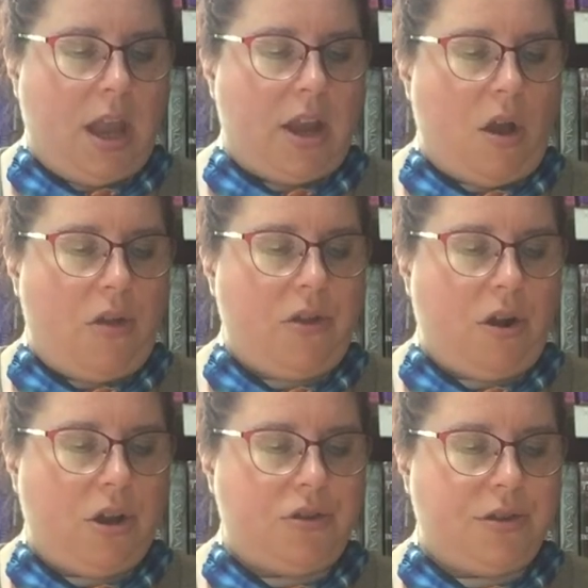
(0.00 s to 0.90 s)
and all their
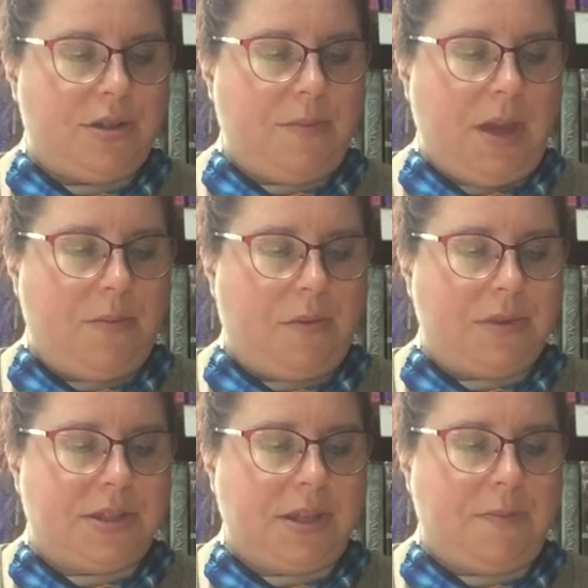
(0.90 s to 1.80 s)
hundreds of people
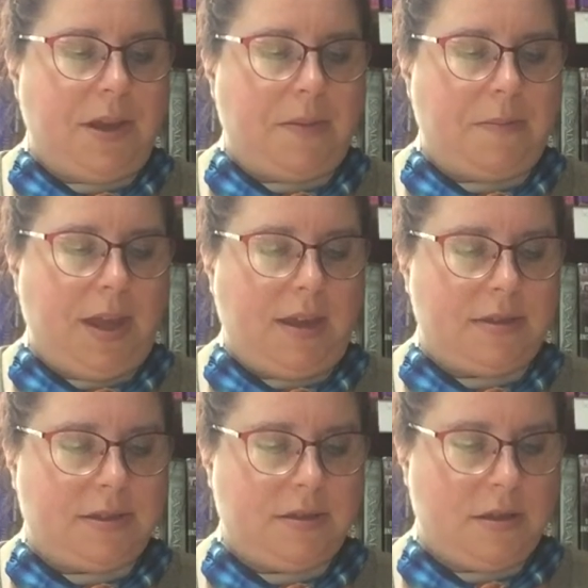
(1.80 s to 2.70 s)
sleeping in peace.